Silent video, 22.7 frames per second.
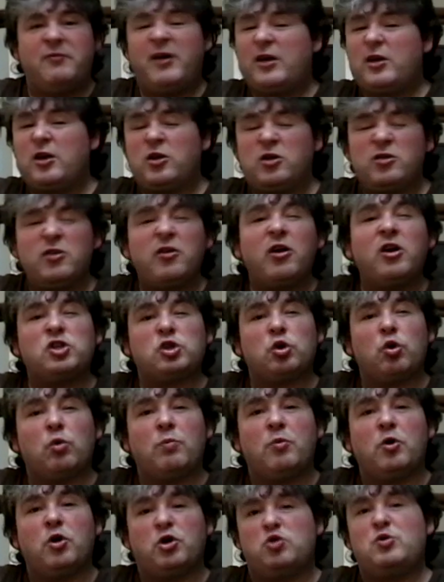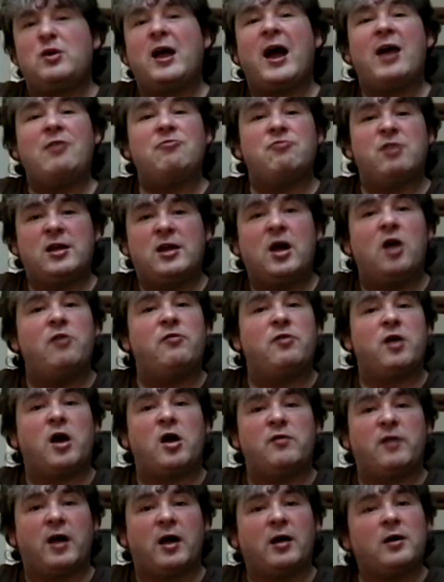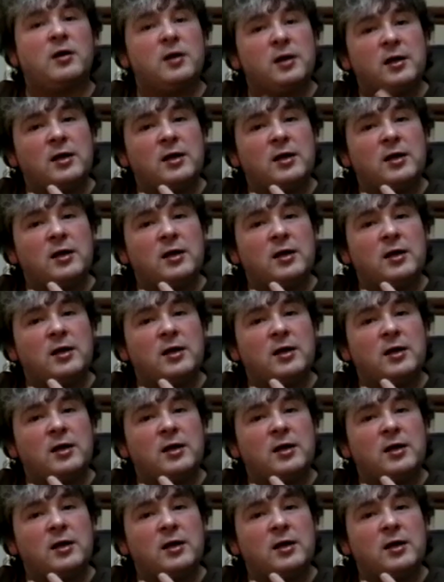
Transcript: that they're a sort of book you can read over and over